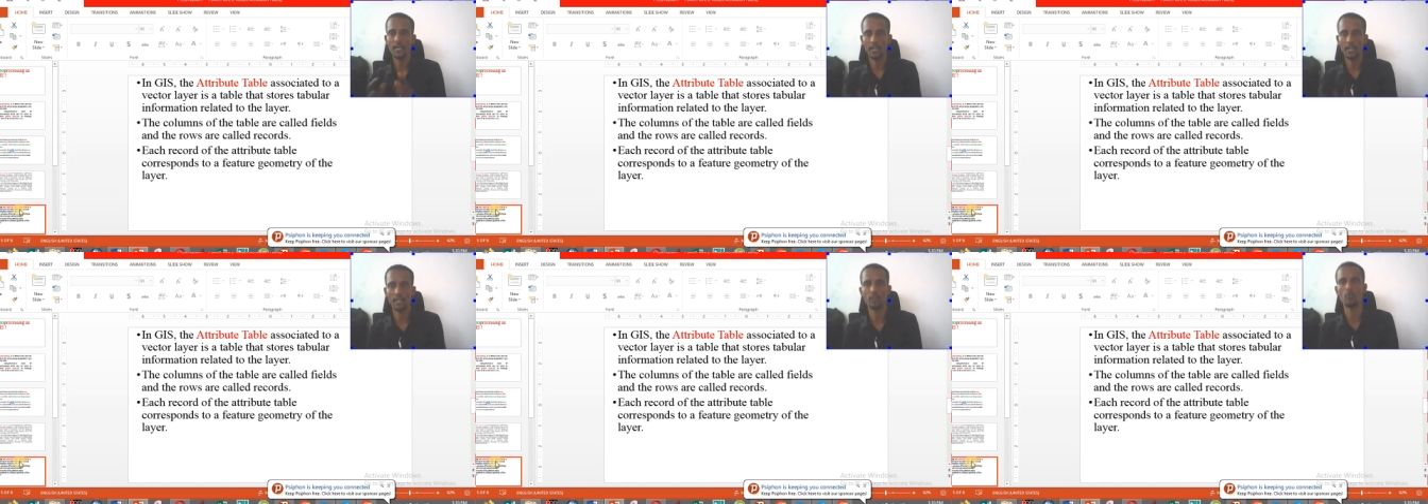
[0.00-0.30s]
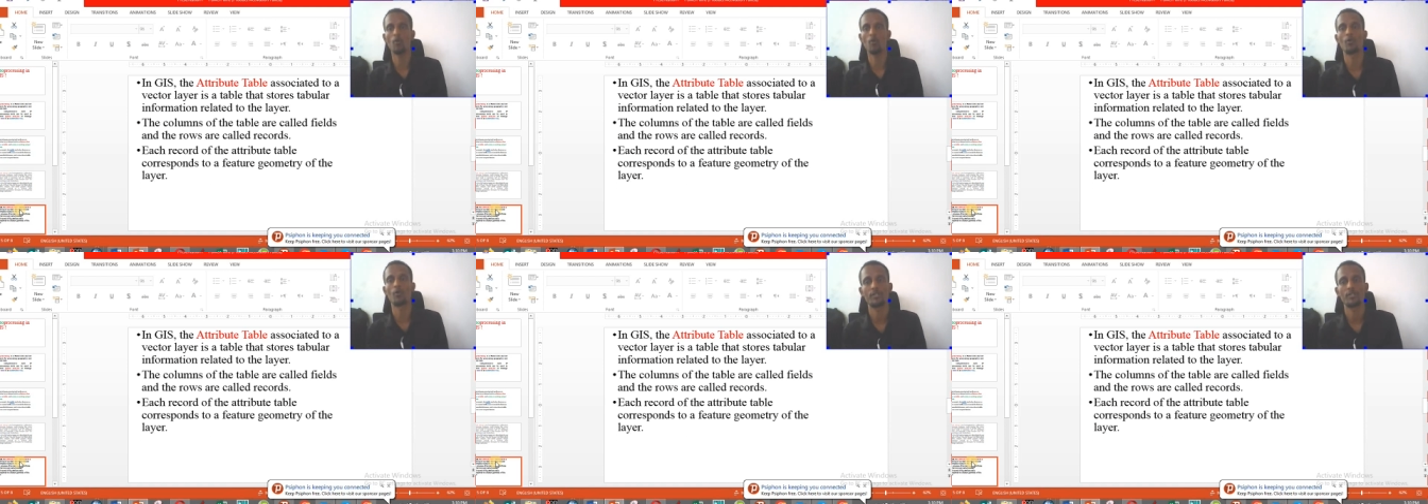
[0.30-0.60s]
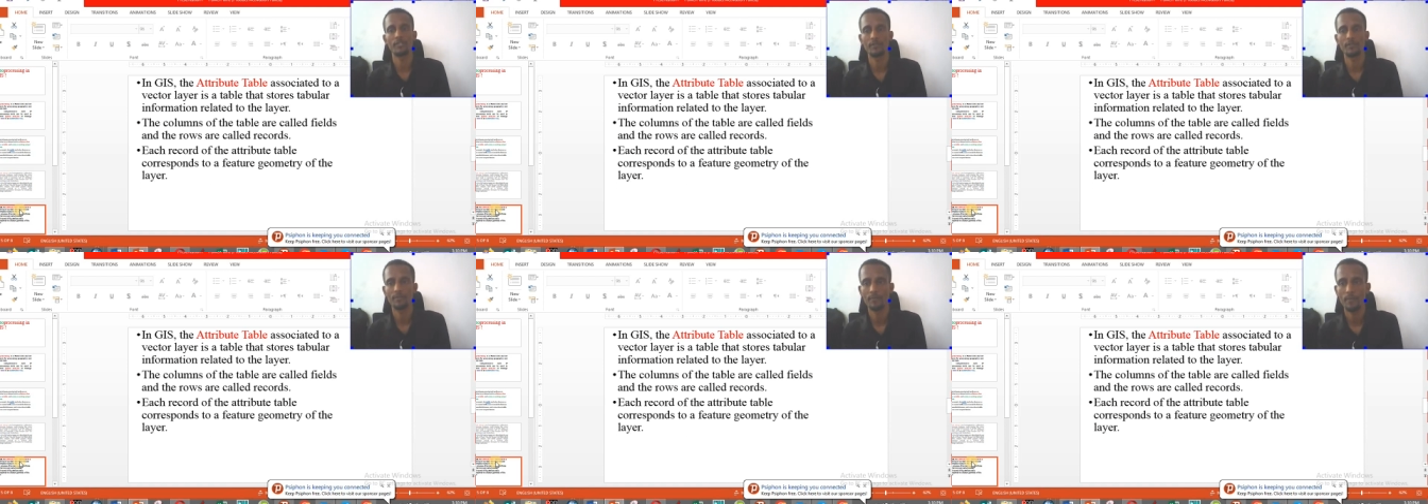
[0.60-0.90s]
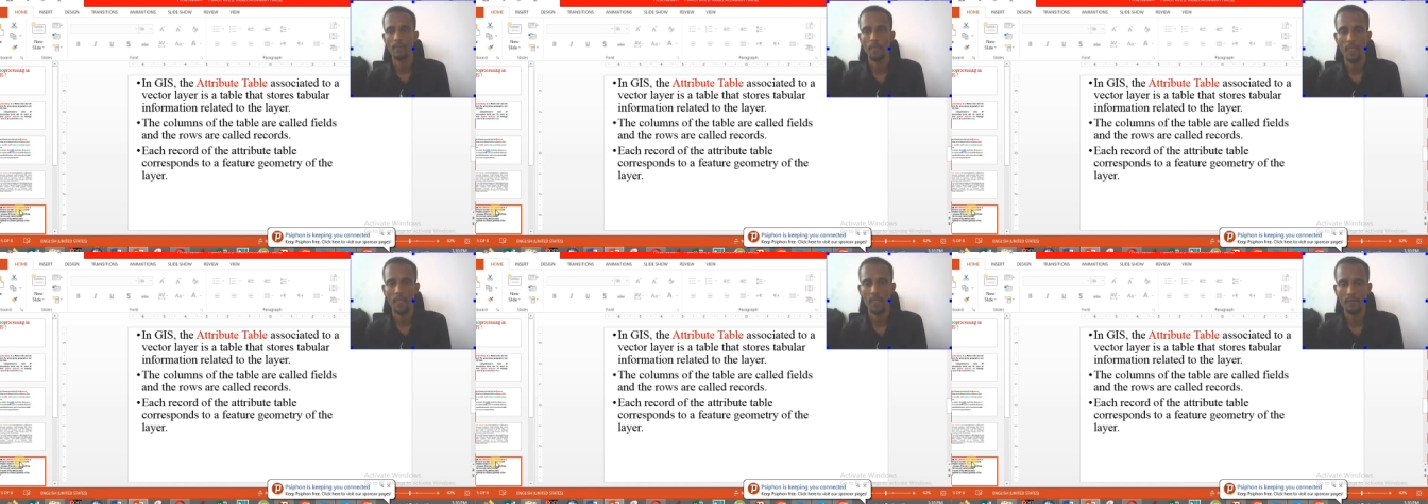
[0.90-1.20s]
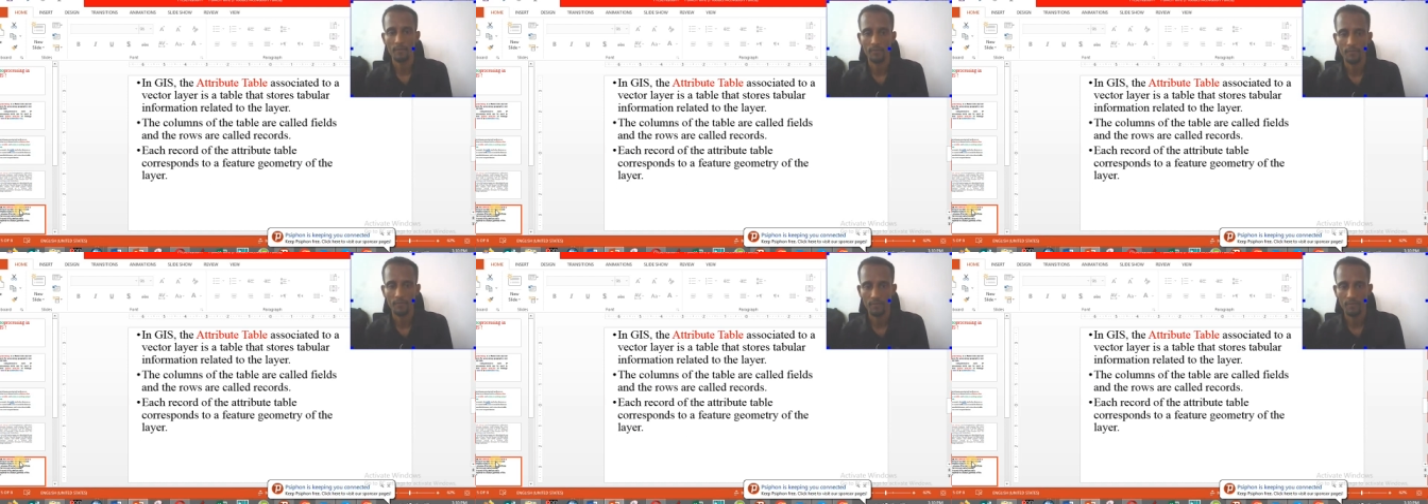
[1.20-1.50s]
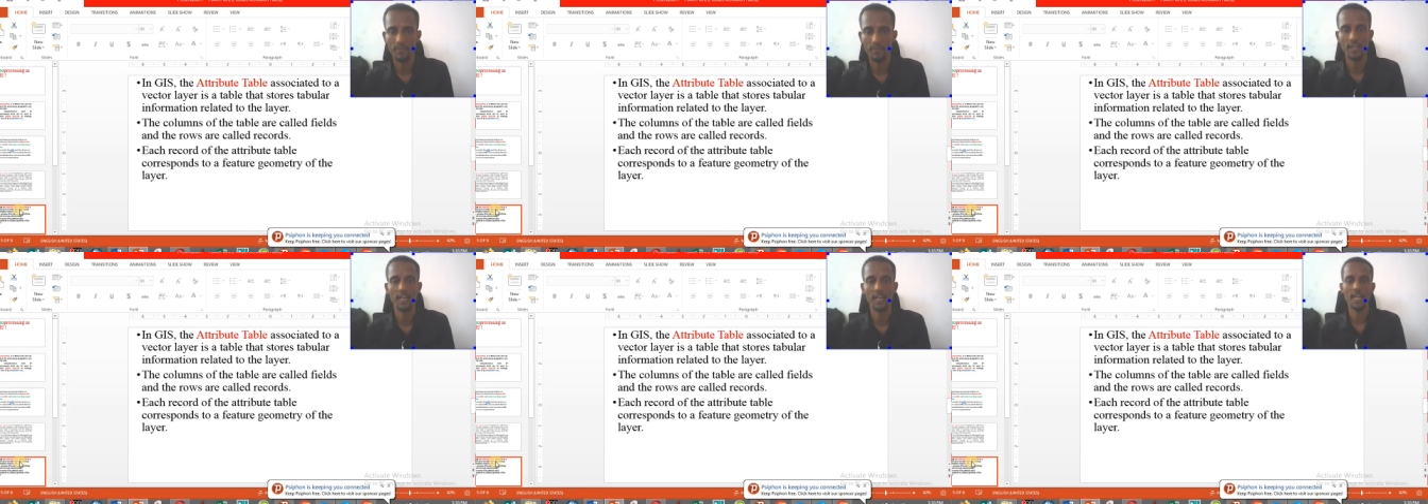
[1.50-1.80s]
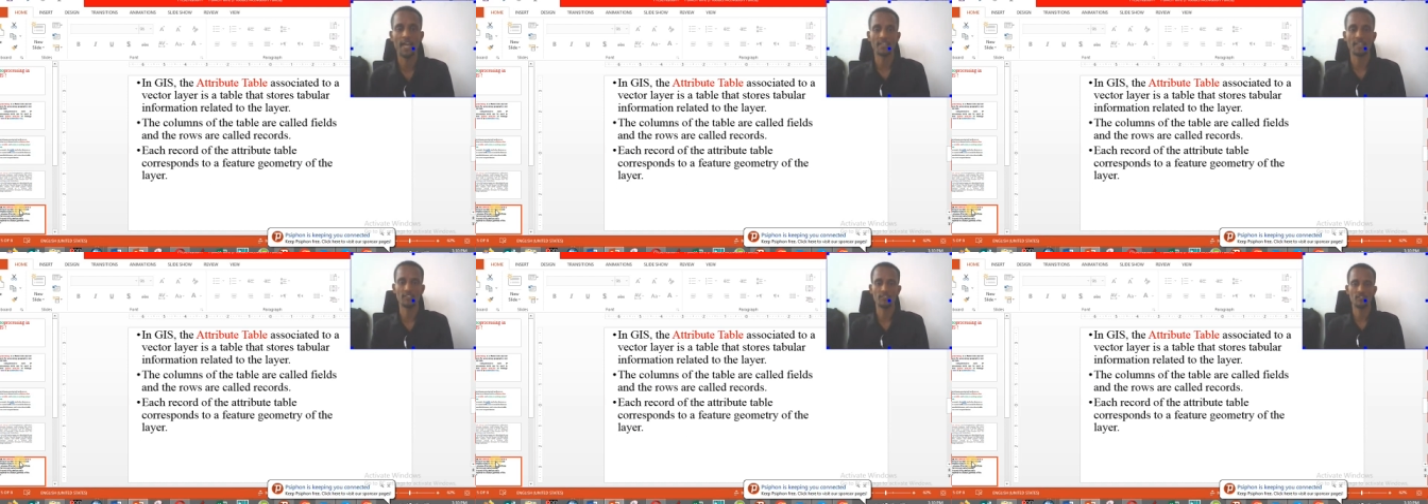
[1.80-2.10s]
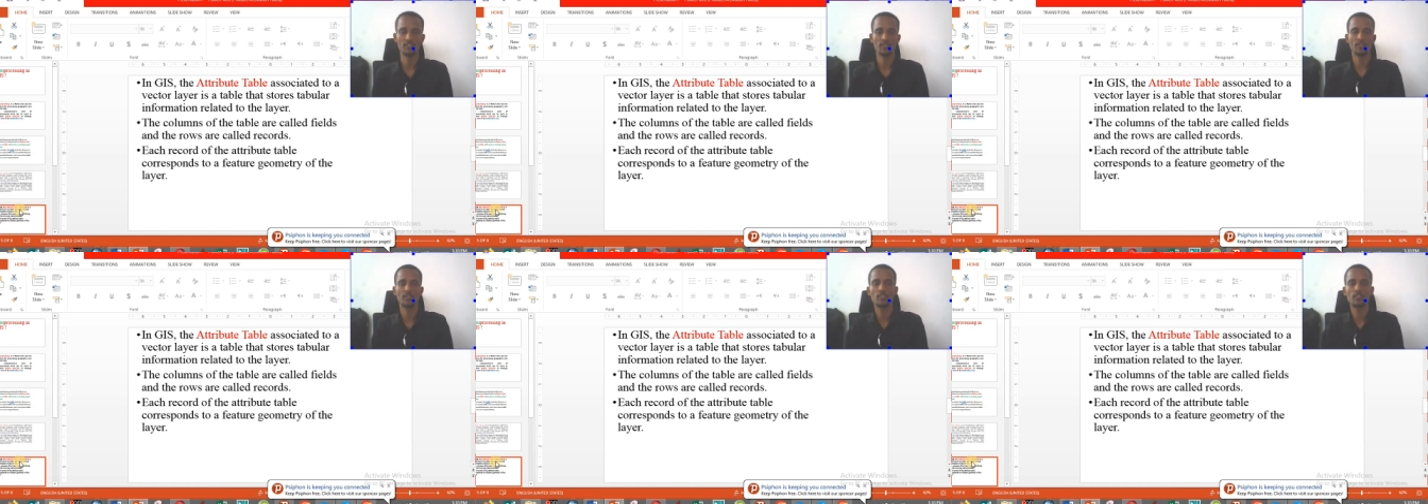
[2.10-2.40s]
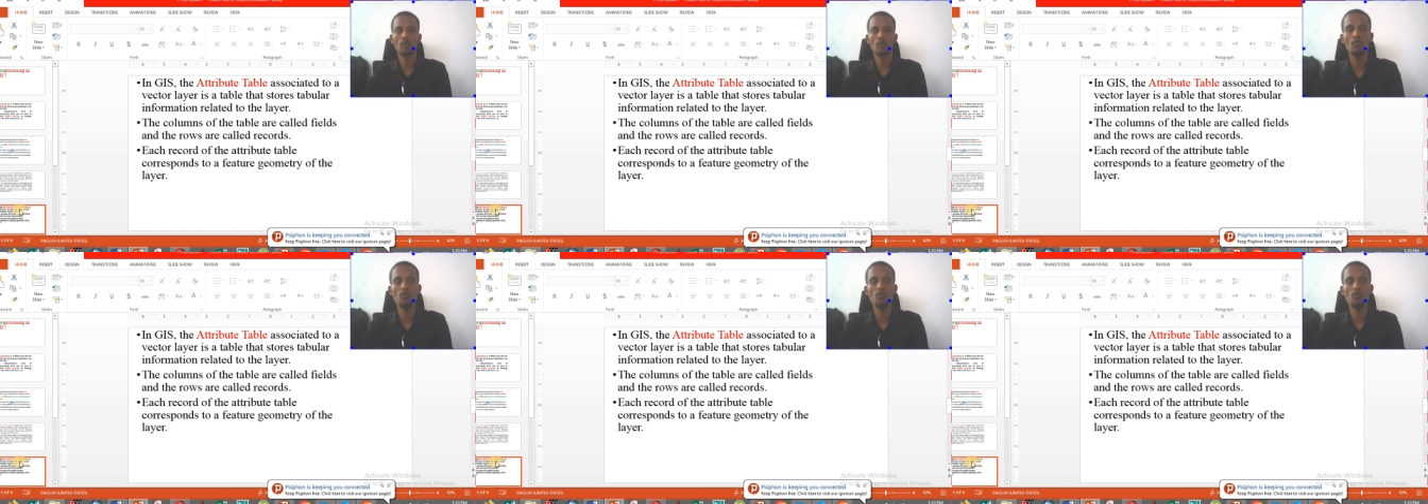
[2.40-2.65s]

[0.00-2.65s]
record. Very nice. So